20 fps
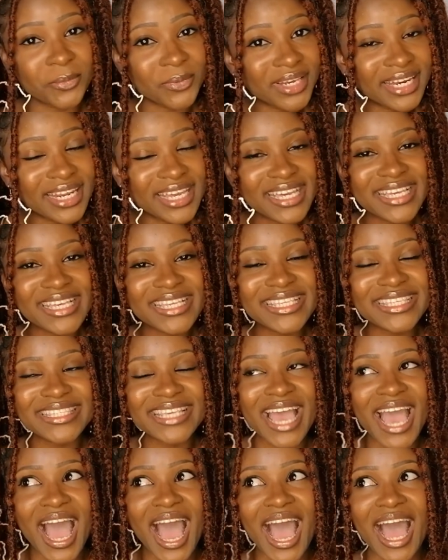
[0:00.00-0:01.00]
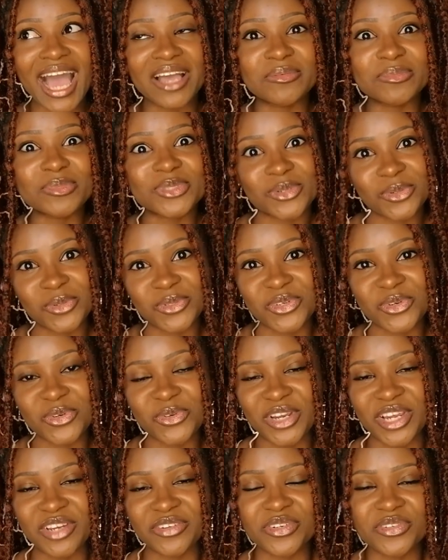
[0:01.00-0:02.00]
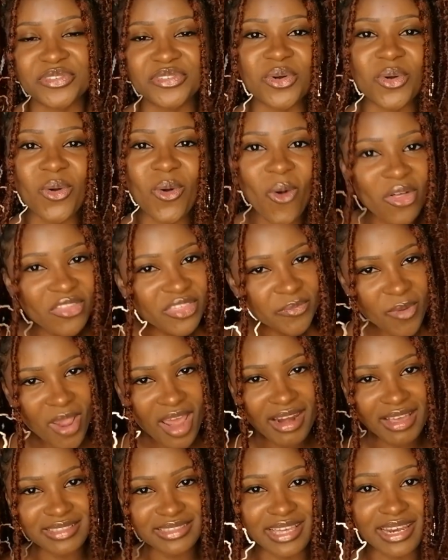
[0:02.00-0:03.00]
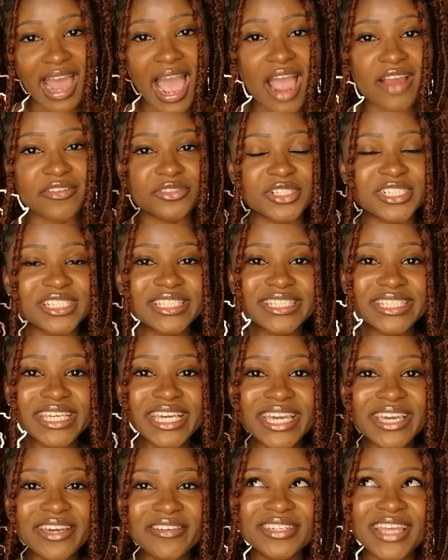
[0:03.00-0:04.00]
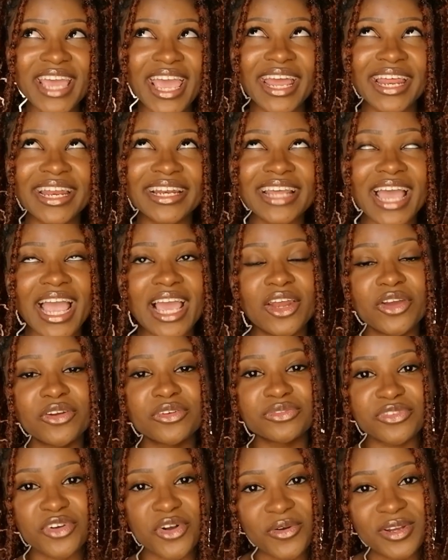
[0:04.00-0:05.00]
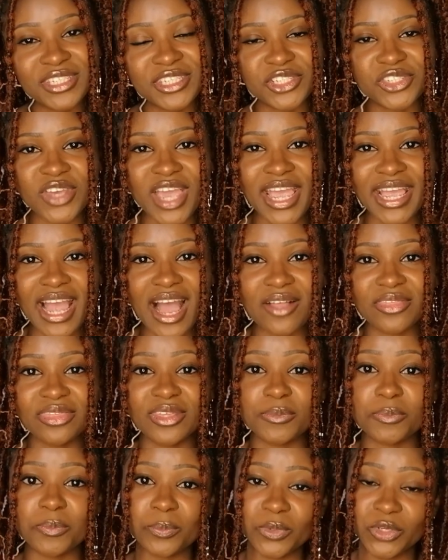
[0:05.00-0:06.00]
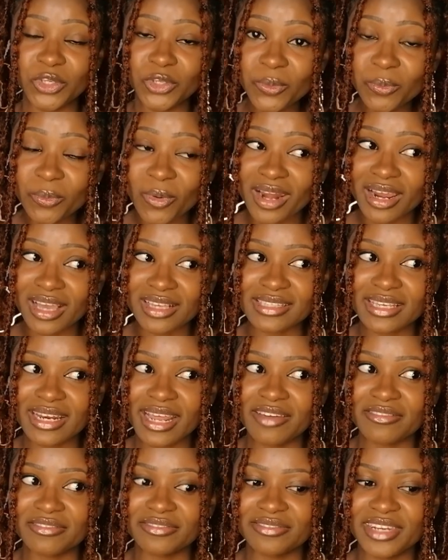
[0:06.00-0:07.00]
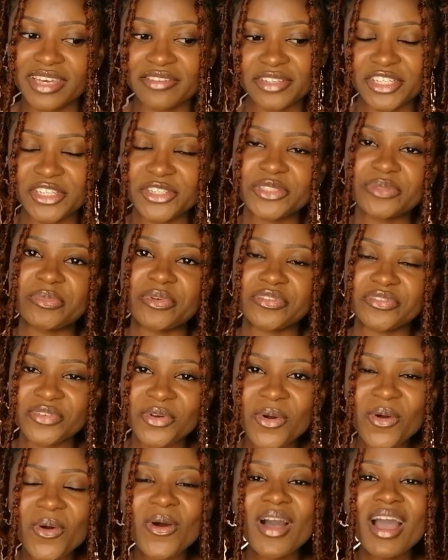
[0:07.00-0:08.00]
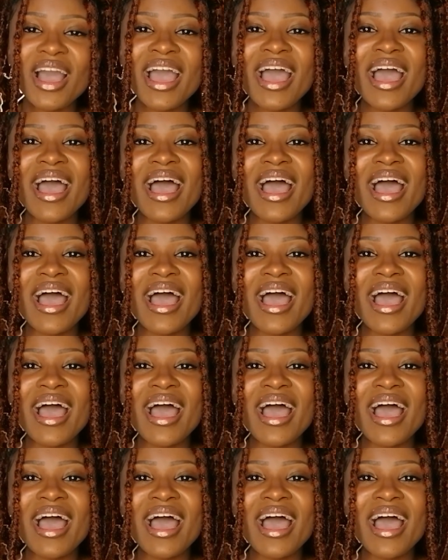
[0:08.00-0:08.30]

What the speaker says: winners. I'm so grateful for all the products that I've received, and I look forward to trying out the new products that I've never used before.